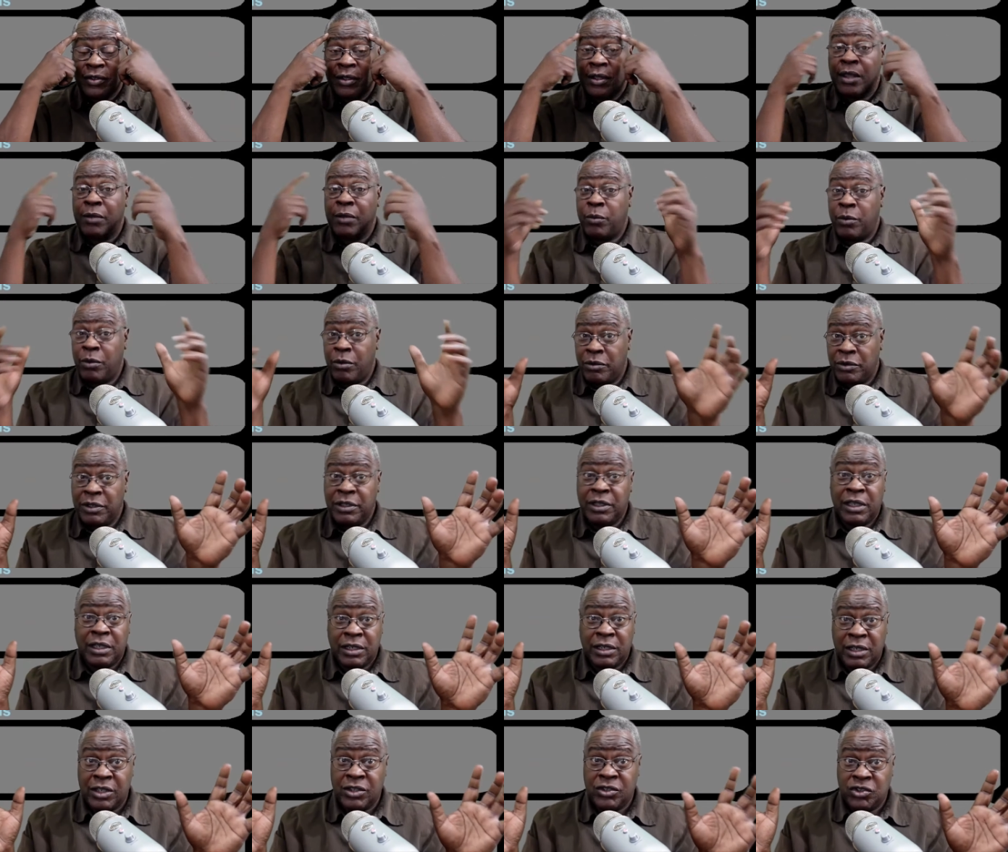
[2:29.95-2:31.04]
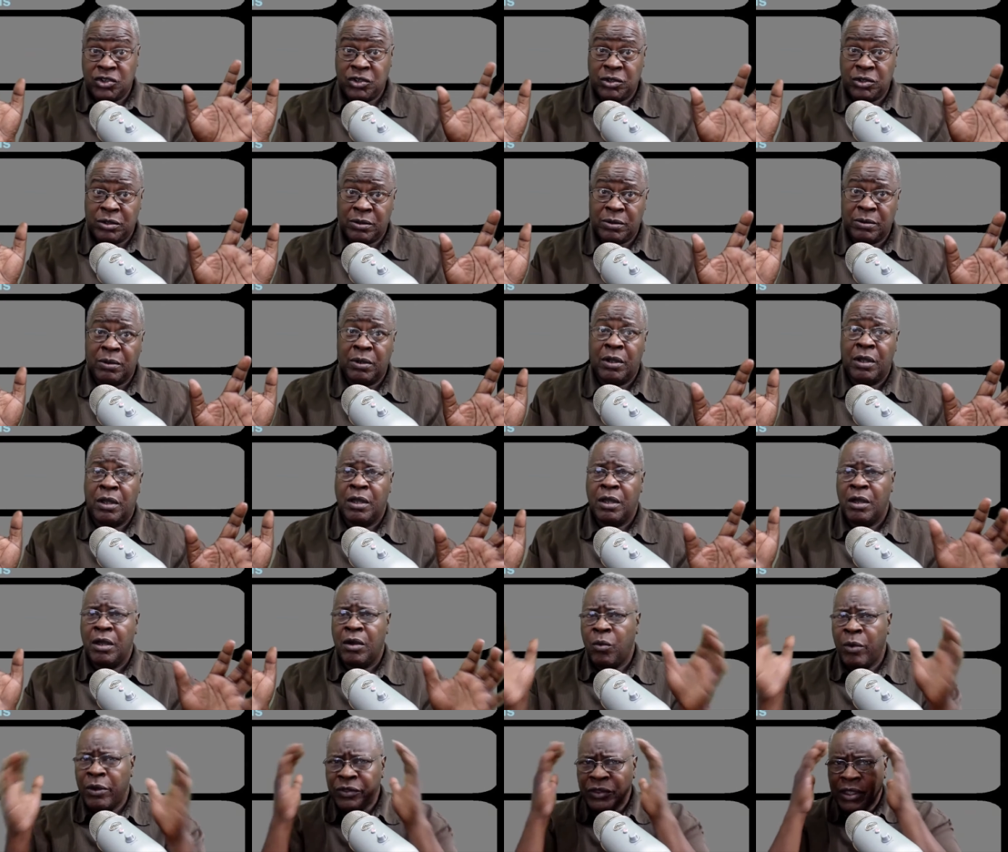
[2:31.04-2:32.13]
And we're going to get into
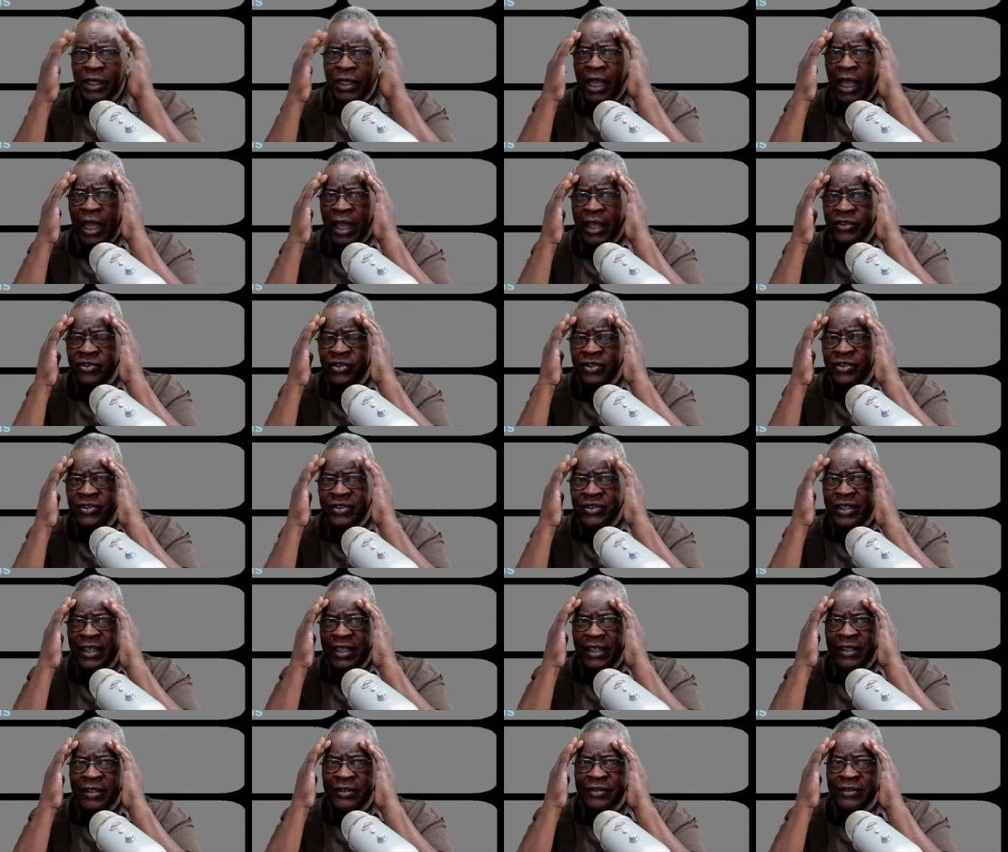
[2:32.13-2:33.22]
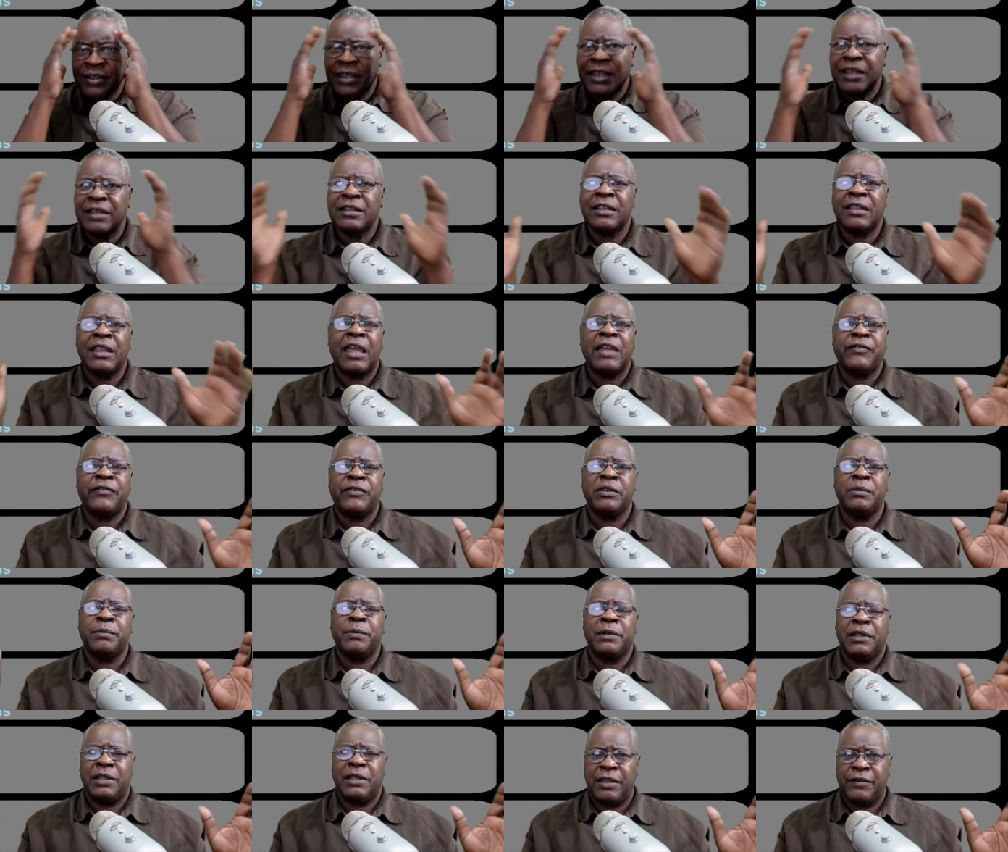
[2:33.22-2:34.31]
what the conscience is in the life of the
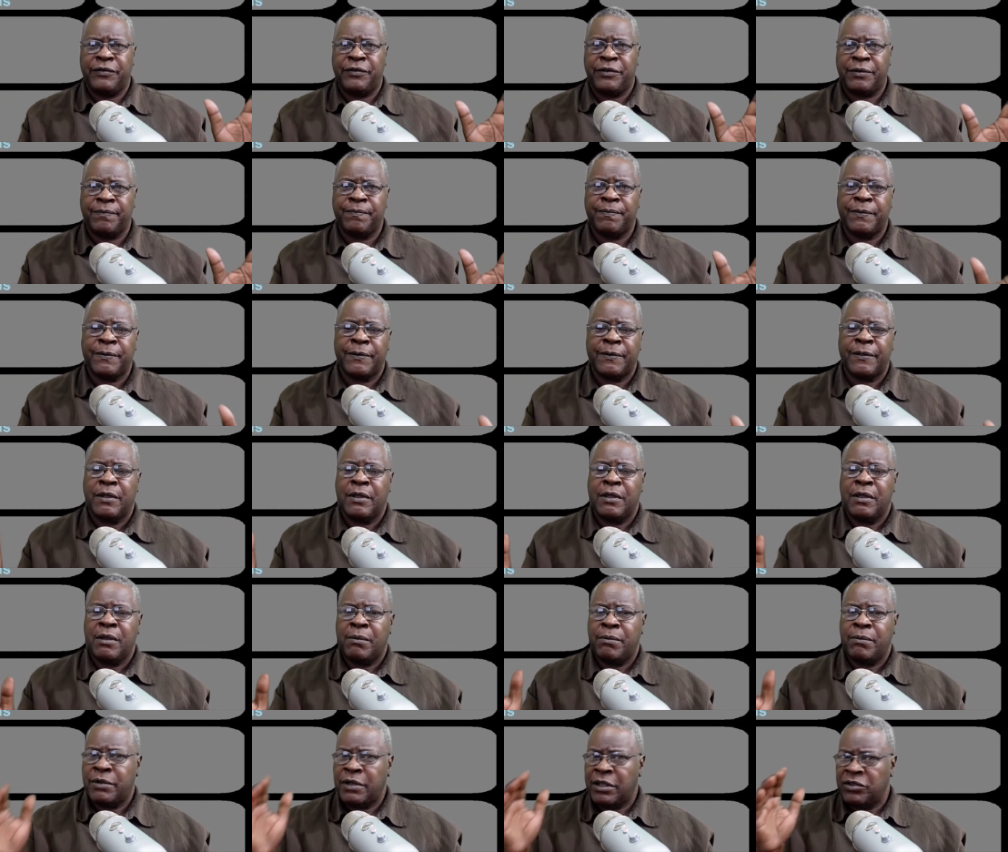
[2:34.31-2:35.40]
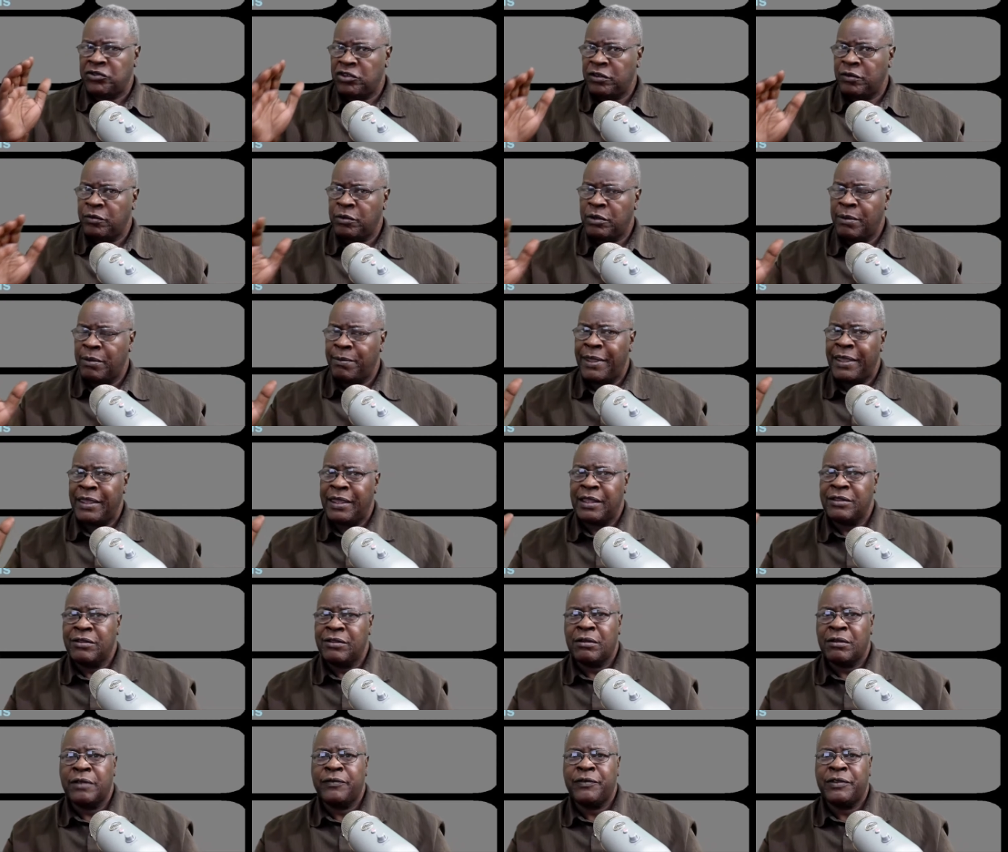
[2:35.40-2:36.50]
believer. But I just want to make a
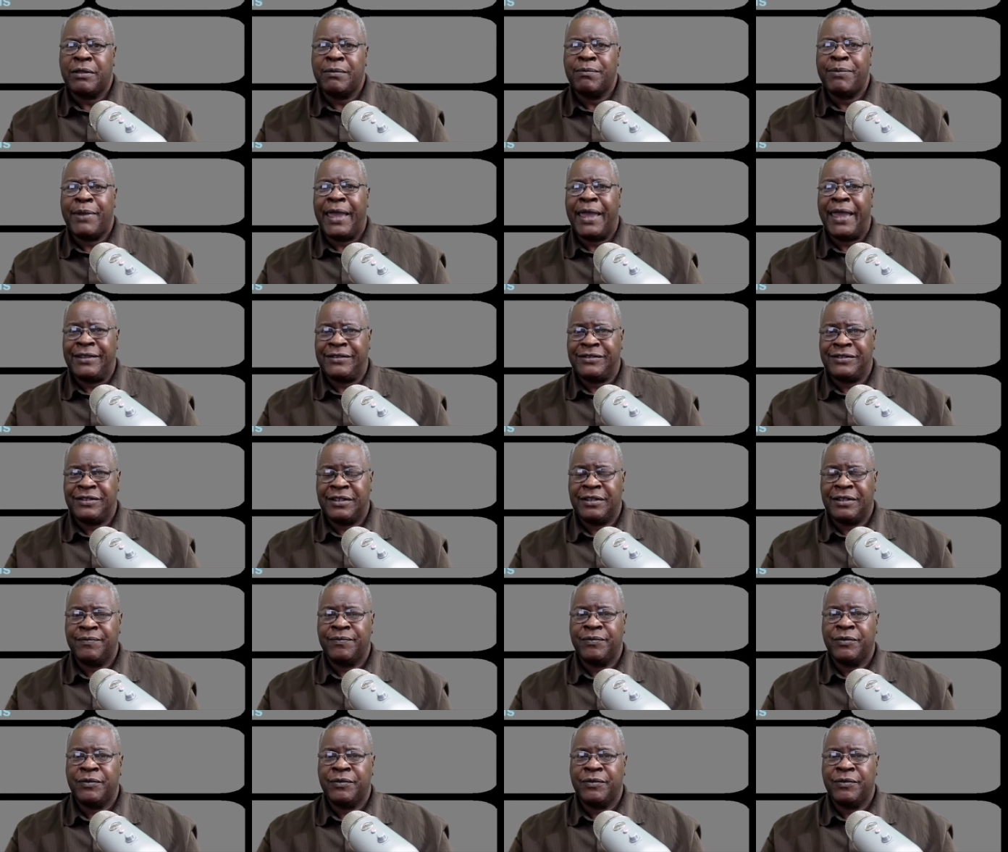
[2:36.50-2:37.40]
note of it in passing.